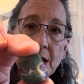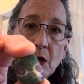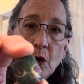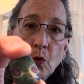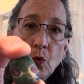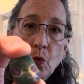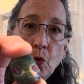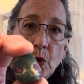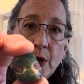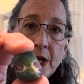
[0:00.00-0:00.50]

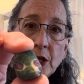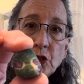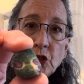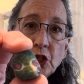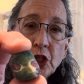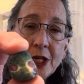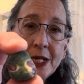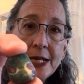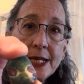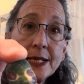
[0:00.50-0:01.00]

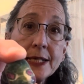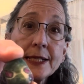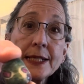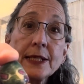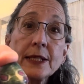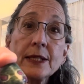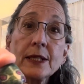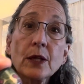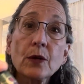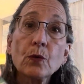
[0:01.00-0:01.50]
which
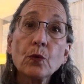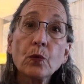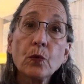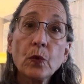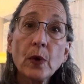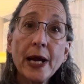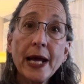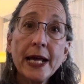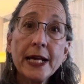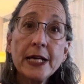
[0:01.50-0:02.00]
is the
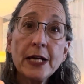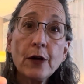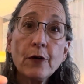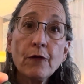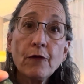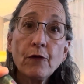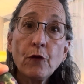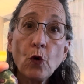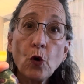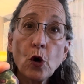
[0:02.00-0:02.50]
red
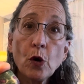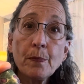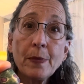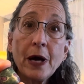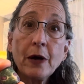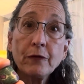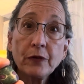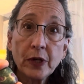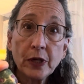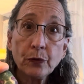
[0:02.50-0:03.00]
form
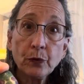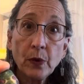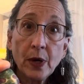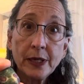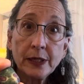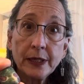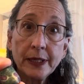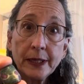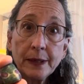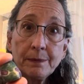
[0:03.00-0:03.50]
of
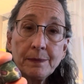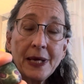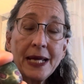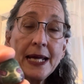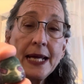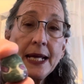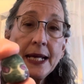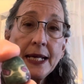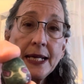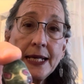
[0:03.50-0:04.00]
corundum.
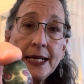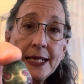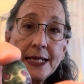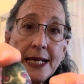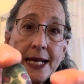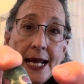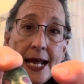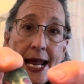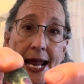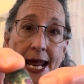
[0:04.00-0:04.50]
It
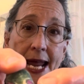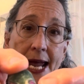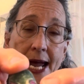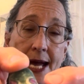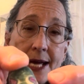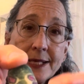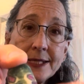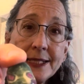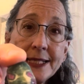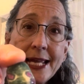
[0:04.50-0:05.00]

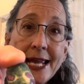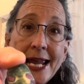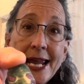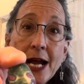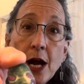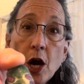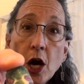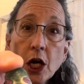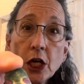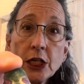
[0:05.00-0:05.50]
has a
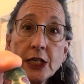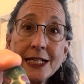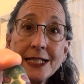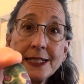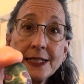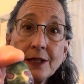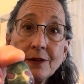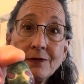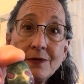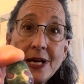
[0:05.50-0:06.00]

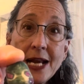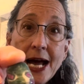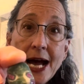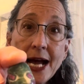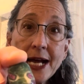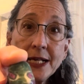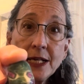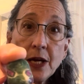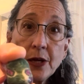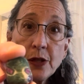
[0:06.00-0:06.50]
hardness of
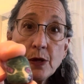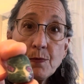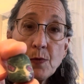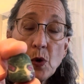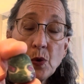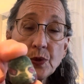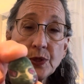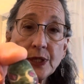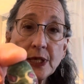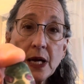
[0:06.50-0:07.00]
nine on the
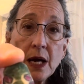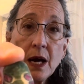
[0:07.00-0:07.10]
Mohs